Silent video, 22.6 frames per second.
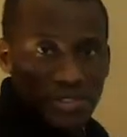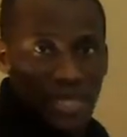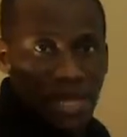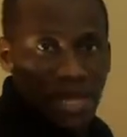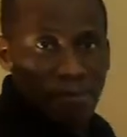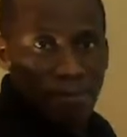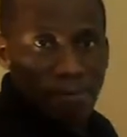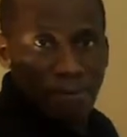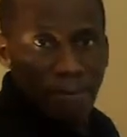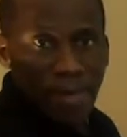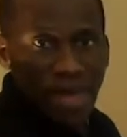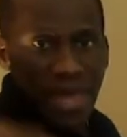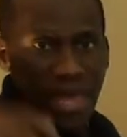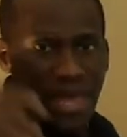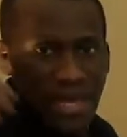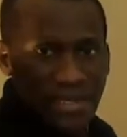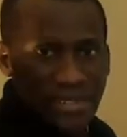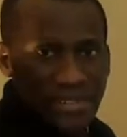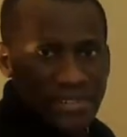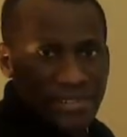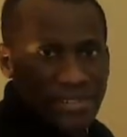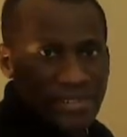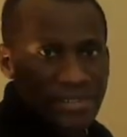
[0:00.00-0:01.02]
and
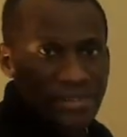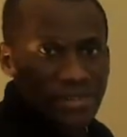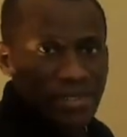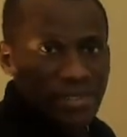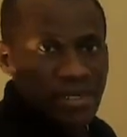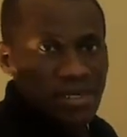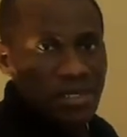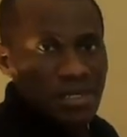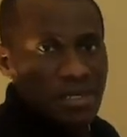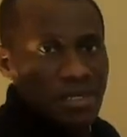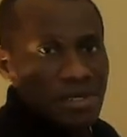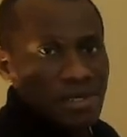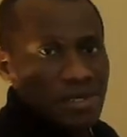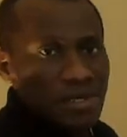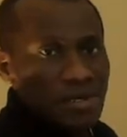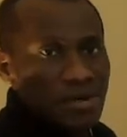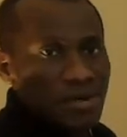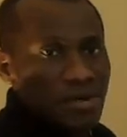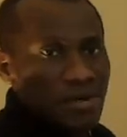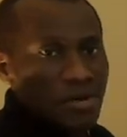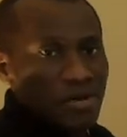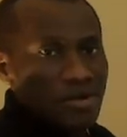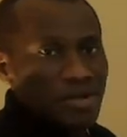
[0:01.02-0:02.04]
makes,
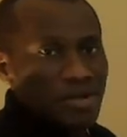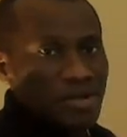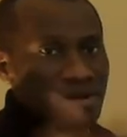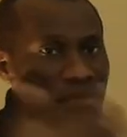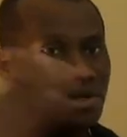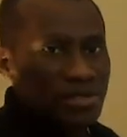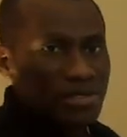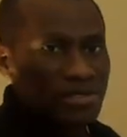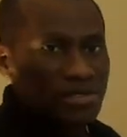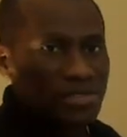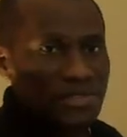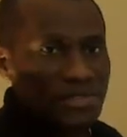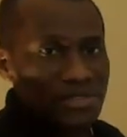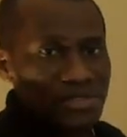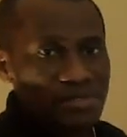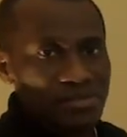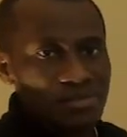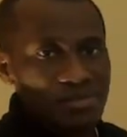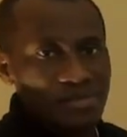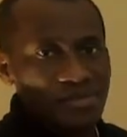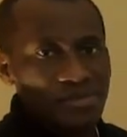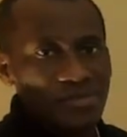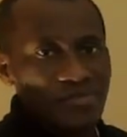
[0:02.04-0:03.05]
colors,
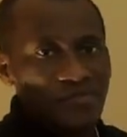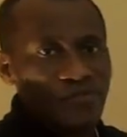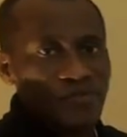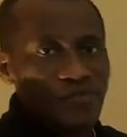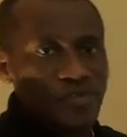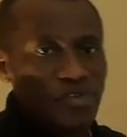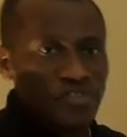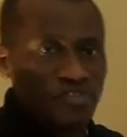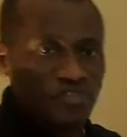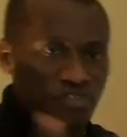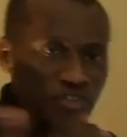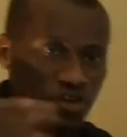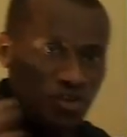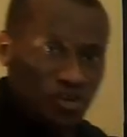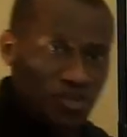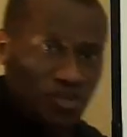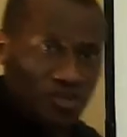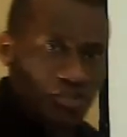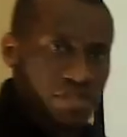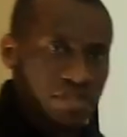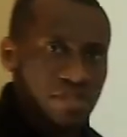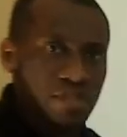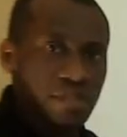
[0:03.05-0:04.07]

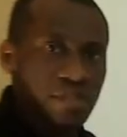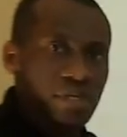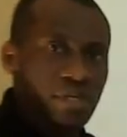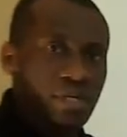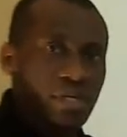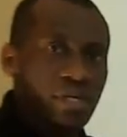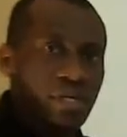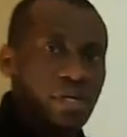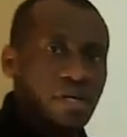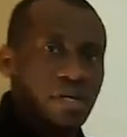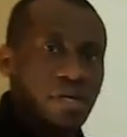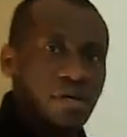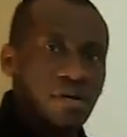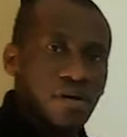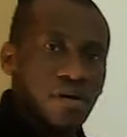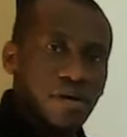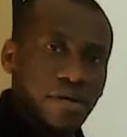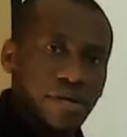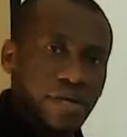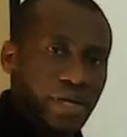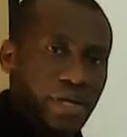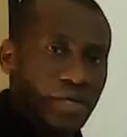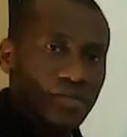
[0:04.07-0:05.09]
features.
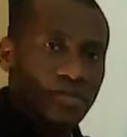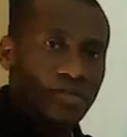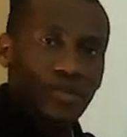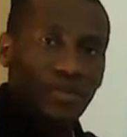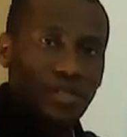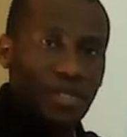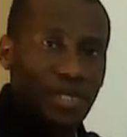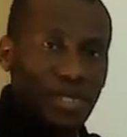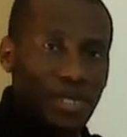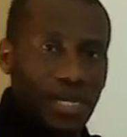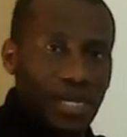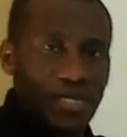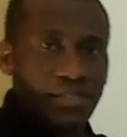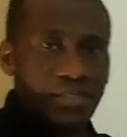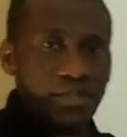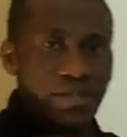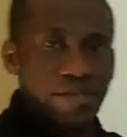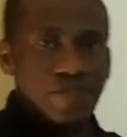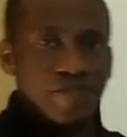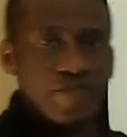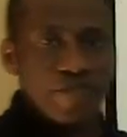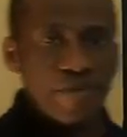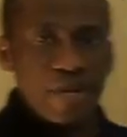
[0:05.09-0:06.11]
Okay, so there are
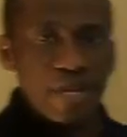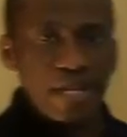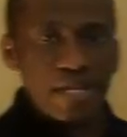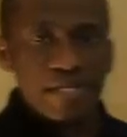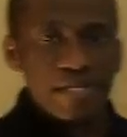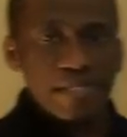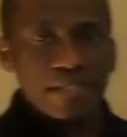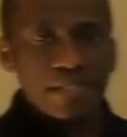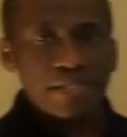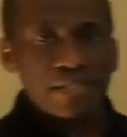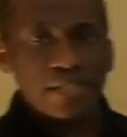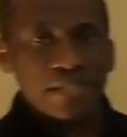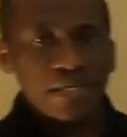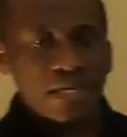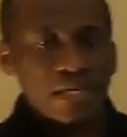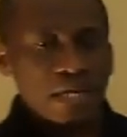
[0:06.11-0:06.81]
different